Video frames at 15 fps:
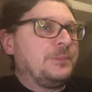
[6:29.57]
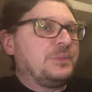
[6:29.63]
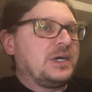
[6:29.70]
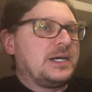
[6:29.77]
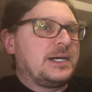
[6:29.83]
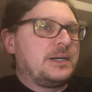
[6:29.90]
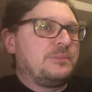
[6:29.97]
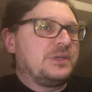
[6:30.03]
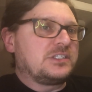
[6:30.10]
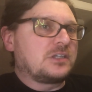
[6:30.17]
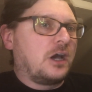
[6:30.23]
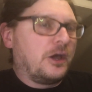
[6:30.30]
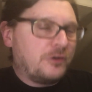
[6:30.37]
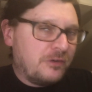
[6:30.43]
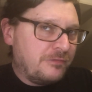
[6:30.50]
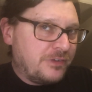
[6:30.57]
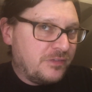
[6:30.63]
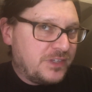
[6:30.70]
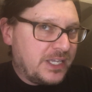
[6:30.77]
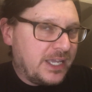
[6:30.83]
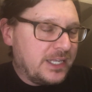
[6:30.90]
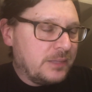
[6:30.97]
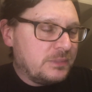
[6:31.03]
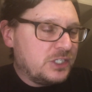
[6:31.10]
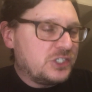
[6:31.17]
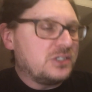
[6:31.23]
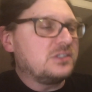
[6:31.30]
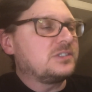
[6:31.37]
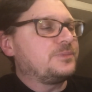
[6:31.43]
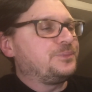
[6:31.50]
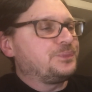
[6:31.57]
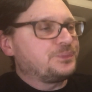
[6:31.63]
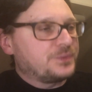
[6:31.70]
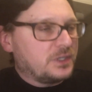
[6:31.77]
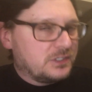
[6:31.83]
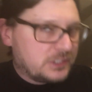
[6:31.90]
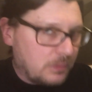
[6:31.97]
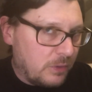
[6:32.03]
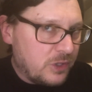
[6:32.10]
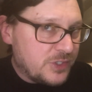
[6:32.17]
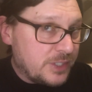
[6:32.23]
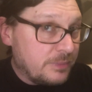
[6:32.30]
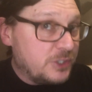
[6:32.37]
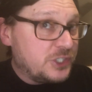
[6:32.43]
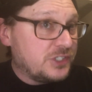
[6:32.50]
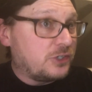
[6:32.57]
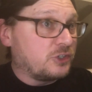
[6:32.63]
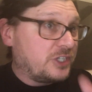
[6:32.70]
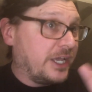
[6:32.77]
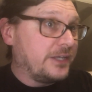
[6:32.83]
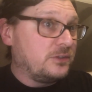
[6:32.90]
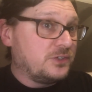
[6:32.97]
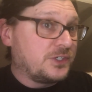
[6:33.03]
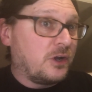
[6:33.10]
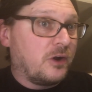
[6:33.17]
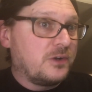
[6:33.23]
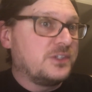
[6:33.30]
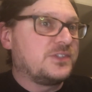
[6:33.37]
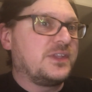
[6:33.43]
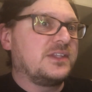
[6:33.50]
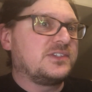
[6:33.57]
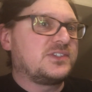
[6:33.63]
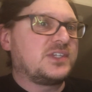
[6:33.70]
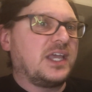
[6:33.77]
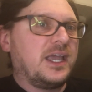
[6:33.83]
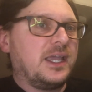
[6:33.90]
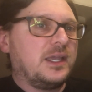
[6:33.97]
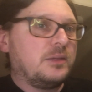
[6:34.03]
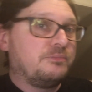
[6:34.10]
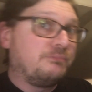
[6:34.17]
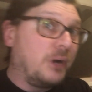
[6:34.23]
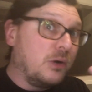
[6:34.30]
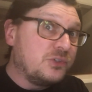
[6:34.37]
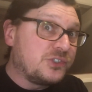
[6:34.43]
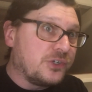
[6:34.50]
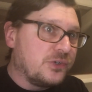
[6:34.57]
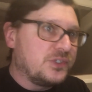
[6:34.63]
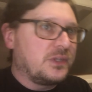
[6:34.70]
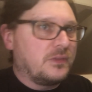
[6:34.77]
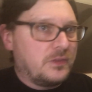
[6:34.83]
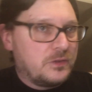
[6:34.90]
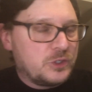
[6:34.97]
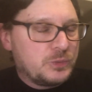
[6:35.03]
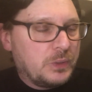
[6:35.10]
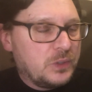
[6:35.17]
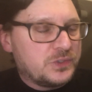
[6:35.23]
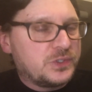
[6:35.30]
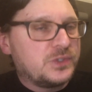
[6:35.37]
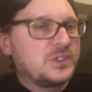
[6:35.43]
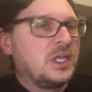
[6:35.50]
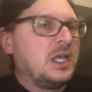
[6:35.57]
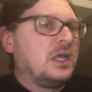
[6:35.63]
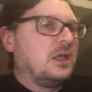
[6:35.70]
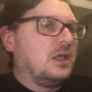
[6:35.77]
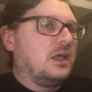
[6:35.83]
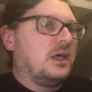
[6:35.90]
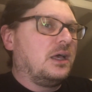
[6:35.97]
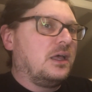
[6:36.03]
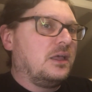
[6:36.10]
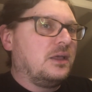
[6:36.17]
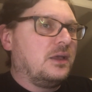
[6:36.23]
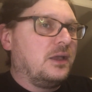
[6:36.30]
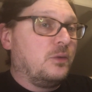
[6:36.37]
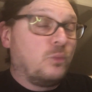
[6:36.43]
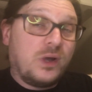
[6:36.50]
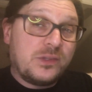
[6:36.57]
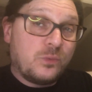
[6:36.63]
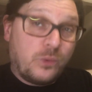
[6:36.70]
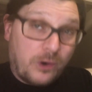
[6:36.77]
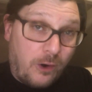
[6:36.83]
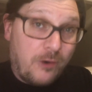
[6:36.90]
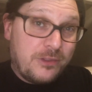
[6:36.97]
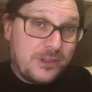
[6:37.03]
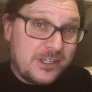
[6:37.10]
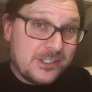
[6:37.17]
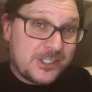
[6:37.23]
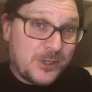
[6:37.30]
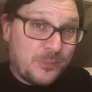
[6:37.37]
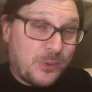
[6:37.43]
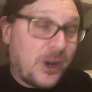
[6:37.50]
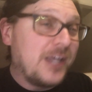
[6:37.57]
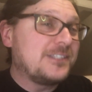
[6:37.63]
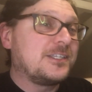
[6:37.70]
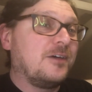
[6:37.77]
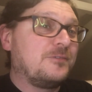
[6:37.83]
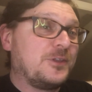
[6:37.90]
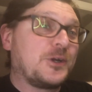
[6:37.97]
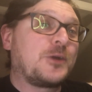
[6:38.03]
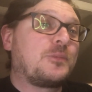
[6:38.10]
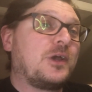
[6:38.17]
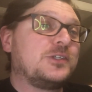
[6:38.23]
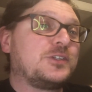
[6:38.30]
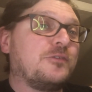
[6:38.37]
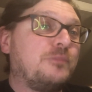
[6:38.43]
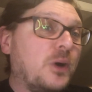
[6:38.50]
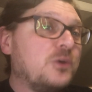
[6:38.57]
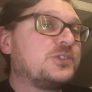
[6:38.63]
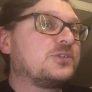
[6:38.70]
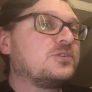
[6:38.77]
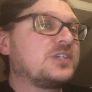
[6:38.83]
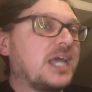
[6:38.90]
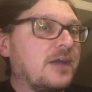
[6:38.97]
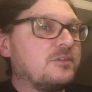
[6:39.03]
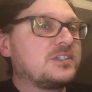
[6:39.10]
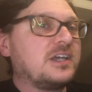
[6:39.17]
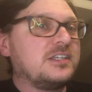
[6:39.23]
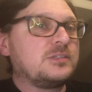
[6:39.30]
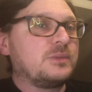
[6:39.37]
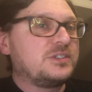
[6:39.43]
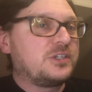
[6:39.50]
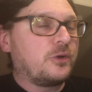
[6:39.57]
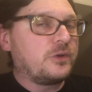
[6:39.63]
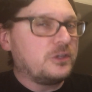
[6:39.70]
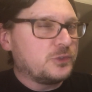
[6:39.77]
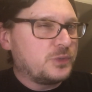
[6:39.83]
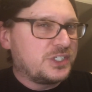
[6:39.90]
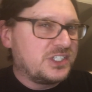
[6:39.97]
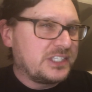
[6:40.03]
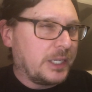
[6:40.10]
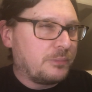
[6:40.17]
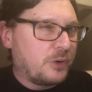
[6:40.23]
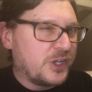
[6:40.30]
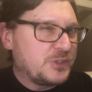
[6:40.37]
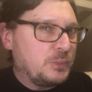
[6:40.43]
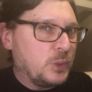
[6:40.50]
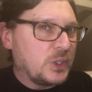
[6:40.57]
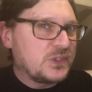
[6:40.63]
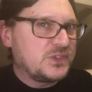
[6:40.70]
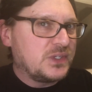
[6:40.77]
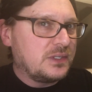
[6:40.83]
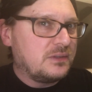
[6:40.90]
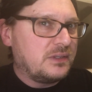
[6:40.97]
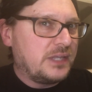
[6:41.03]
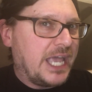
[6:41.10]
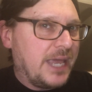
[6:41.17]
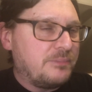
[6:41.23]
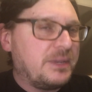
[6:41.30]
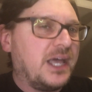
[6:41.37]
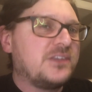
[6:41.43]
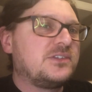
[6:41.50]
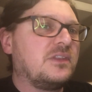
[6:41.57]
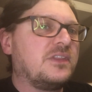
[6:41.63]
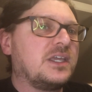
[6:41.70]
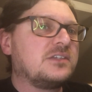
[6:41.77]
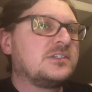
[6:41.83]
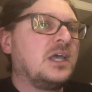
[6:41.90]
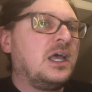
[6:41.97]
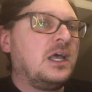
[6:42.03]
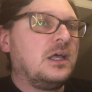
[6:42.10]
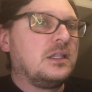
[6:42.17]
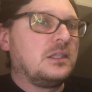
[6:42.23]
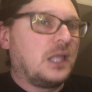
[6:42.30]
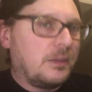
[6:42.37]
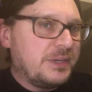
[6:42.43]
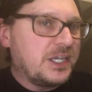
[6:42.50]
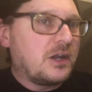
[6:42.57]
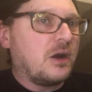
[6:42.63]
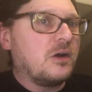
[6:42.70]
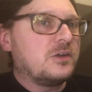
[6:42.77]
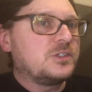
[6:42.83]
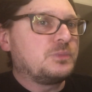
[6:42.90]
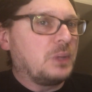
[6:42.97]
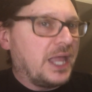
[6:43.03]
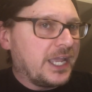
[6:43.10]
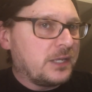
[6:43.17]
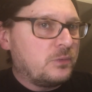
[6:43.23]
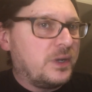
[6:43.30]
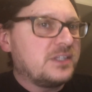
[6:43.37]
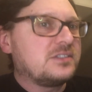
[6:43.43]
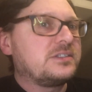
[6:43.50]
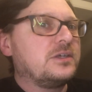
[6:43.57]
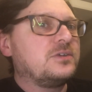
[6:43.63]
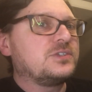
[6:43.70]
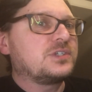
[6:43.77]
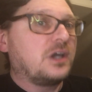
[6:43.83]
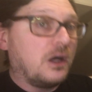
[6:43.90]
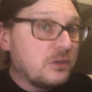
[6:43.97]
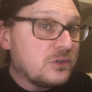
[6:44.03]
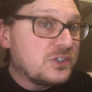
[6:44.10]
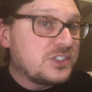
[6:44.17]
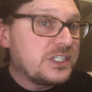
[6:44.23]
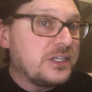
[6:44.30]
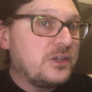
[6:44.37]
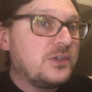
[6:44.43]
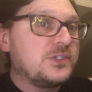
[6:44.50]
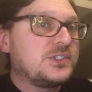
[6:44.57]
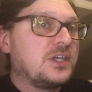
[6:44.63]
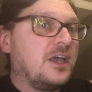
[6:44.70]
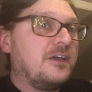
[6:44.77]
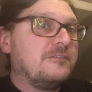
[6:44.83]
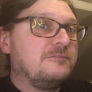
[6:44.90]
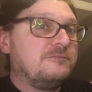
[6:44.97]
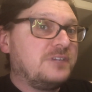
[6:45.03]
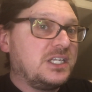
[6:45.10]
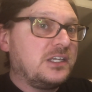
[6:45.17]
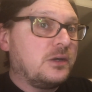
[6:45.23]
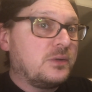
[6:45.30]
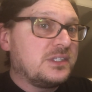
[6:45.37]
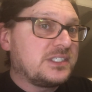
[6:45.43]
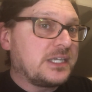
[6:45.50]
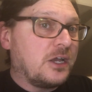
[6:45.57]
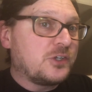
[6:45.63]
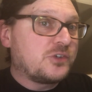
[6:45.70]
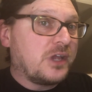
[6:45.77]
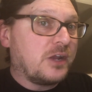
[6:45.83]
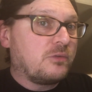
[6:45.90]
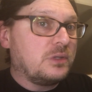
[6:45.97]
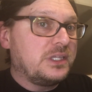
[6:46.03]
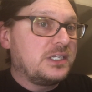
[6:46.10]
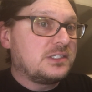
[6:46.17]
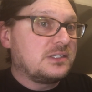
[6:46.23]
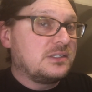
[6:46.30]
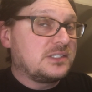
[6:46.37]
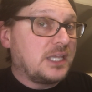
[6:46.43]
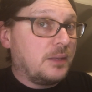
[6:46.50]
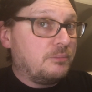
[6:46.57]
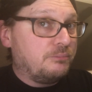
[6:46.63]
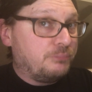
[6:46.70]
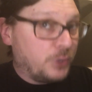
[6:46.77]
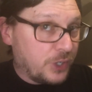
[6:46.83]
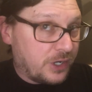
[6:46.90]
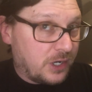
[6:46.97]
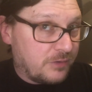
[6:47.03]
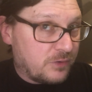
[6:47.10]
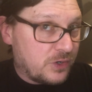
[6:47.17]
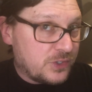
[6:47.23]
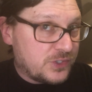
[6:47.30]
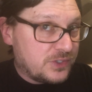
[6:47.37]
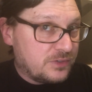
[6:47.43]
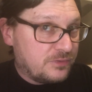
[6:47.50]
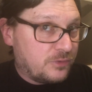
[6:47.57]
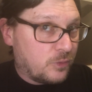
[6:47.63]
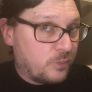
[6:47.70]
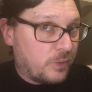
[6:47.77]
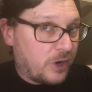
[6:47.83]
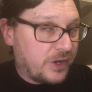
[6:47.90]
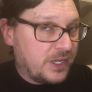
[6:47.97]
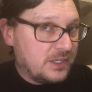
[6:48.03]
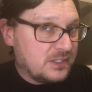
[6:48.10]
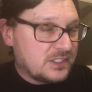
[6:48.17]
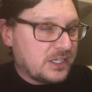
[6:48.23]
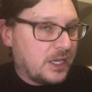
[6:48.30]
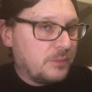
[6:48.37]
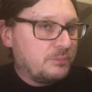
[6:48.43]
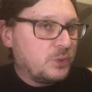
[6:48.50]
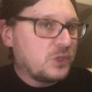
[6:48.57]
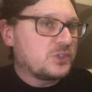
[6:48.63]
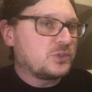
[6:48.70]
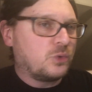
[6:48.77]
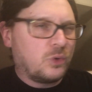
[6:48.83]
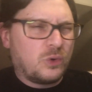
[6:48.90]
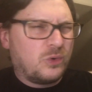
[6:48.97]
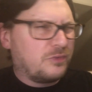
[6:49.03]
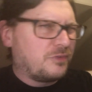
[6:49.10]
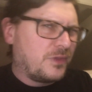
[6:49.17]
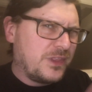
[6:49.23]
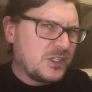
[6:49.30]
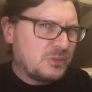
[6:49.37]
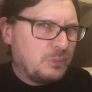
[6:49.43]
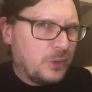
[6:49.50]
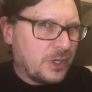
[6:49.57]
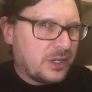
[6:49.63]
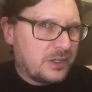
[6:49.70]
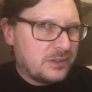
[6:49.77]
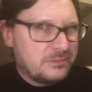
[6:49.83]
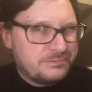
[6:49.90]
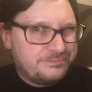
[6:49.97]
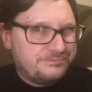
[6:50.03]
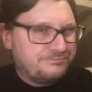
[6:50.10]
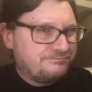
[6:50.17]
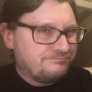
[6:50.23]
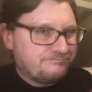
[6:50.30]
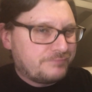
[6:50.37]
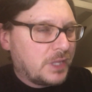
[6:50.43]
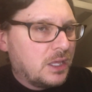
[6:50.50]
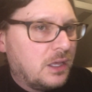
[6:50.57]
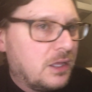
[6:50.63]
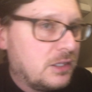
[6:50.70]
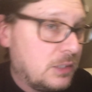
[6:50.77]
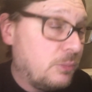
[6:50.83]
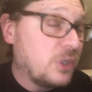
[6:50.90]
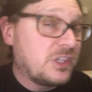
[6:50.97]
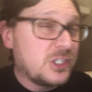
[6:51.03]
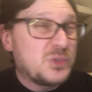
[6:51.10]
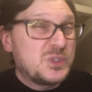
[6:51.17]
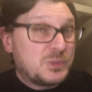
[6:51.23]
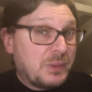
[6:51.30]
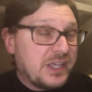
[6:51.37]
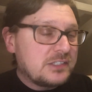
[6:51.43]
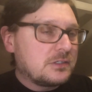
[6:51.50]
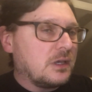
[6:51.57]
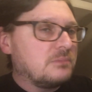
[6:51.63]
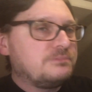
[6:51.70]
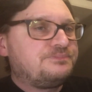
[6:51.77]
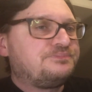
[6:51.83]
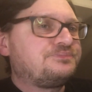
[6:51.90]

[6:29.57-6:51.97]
It's 158 images. Some of those images are title cards that say posters, and then there's posters. And what are these comprised of? They're comprised of posters, advertising materials, which is like press books and ad mats and things, lobby cards, black and white stills, color stills, video and soundtrack releases, and book covers for Marquis de Sade books, or for this book, the book this was based on.